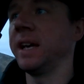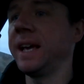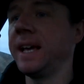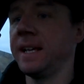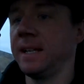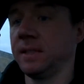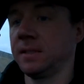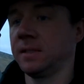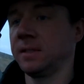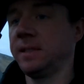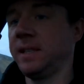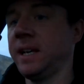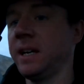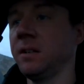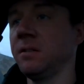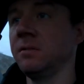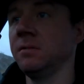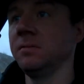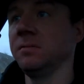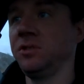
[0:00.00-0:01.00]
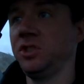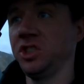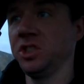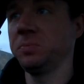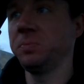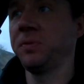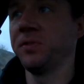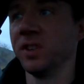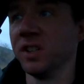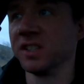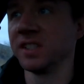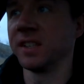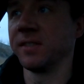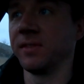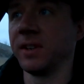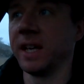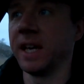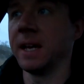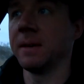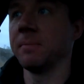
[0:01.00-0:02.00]
It's now just before
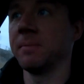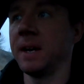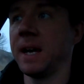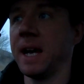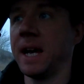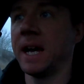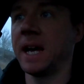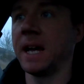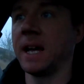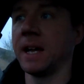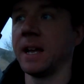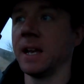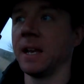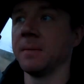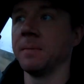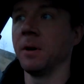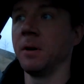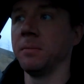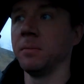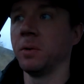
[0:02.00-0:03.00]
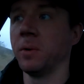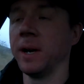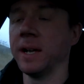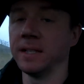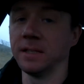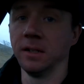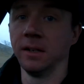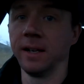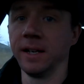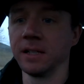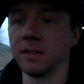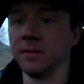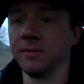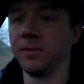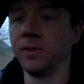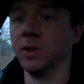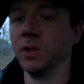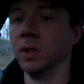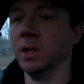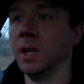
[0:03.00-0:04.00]
7 AM and I'm on my way to go get some
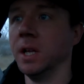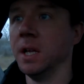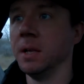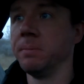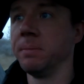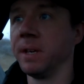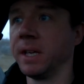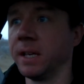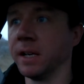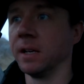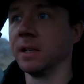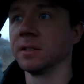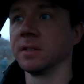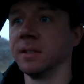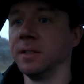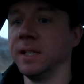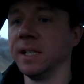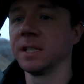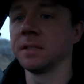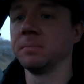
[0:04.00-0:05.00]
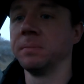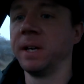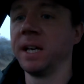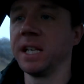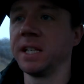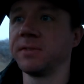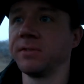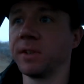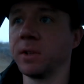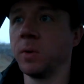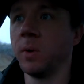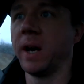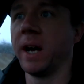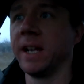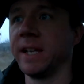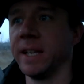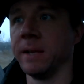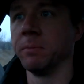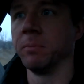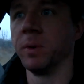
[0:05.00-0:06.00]
fuel because this makes for
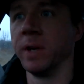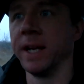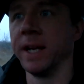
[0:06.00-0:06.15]
quite a dim